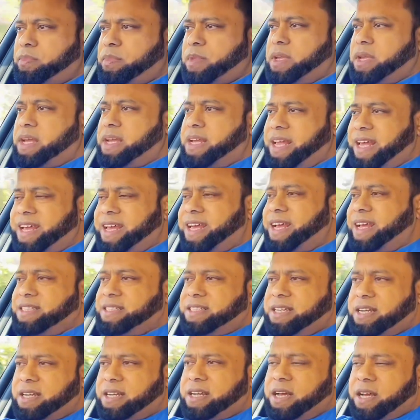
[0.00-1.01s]
And like I
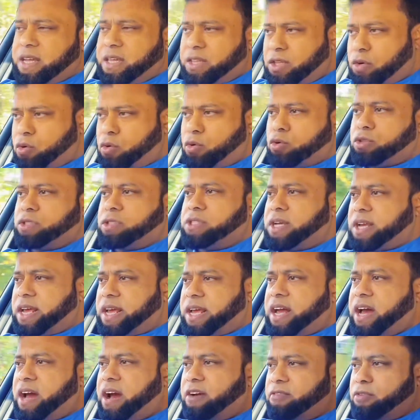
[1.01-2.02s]
said, the course that I
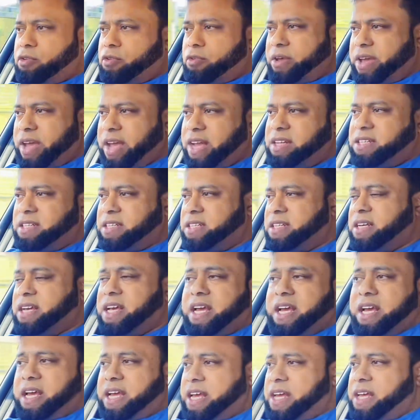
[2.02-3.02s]
have created
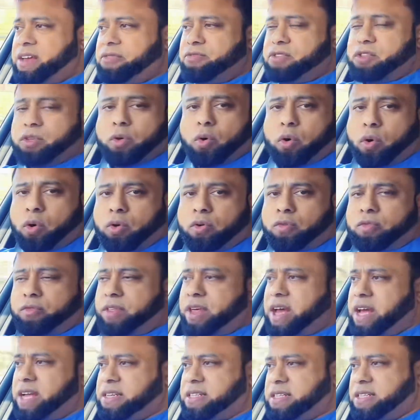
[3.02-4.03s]
gives you all of
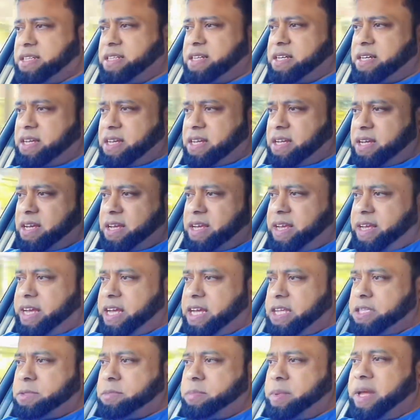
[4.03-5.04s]
that,
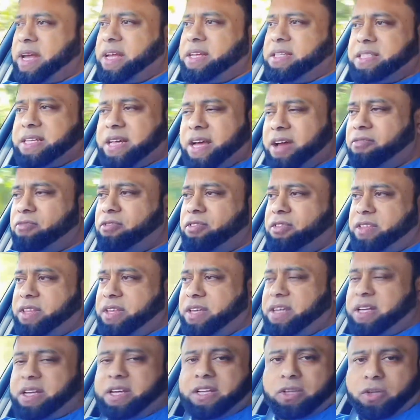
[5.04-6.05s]
explains
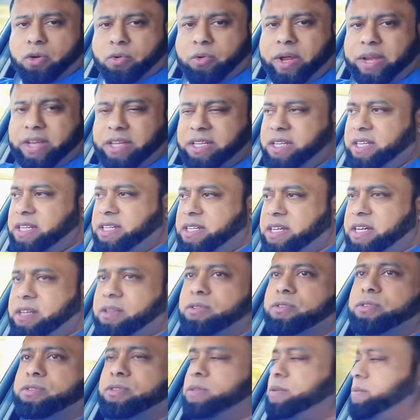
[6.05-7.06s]
everything in great
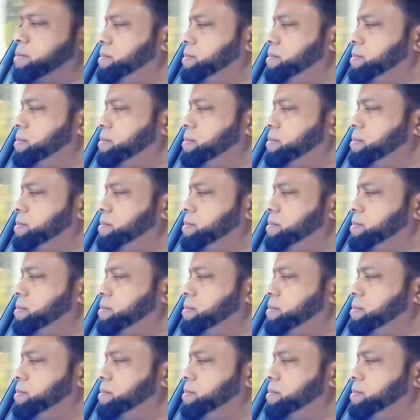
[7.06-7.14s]
details.